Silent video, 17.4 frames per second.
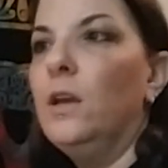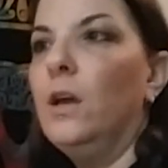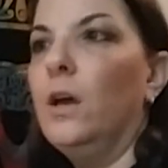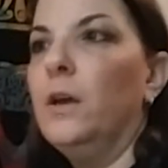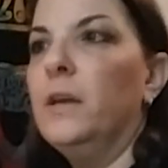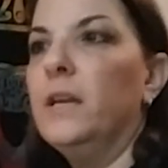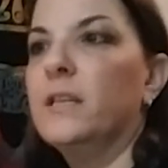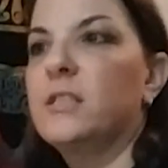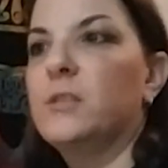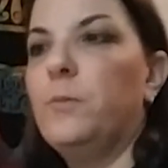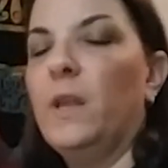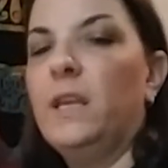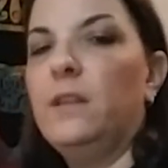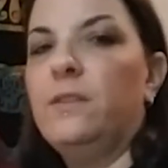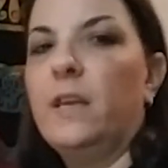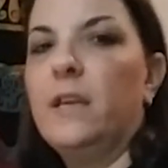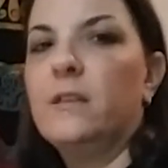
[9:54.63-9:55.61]

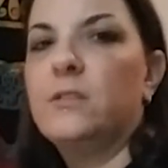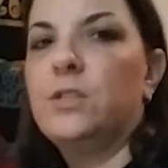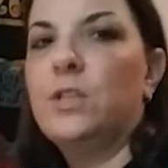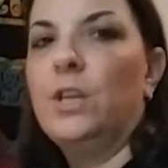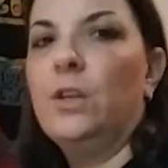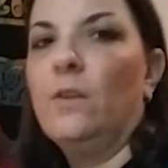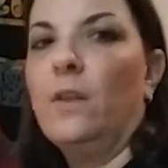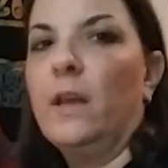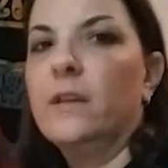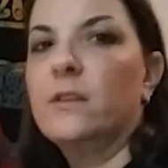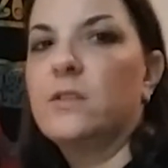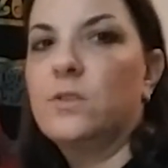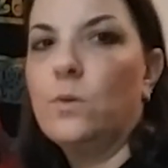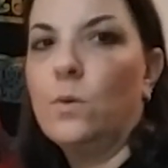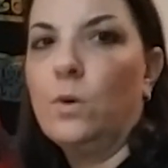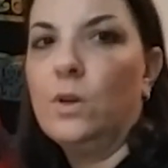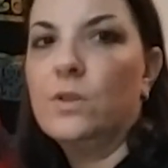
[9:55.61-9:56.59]
explain things to you like
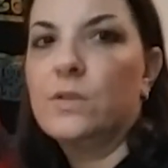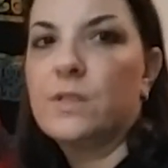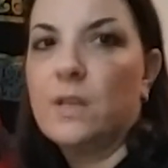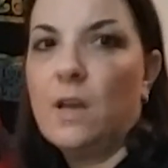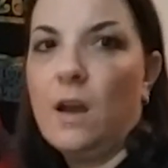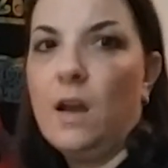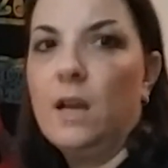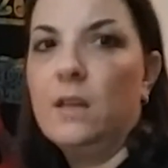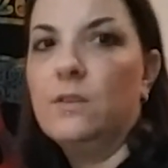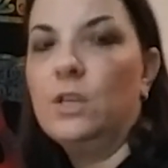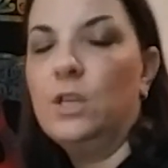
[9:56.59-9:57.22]
source, God,